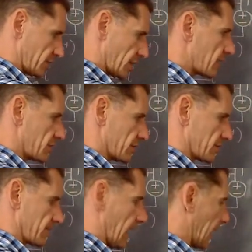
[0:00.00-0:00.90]

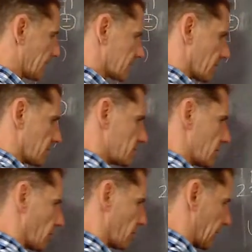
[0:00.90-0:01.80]
changes at time
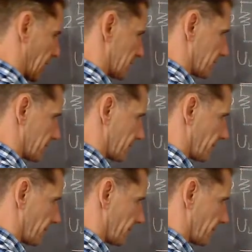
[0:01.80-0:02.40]
0 plus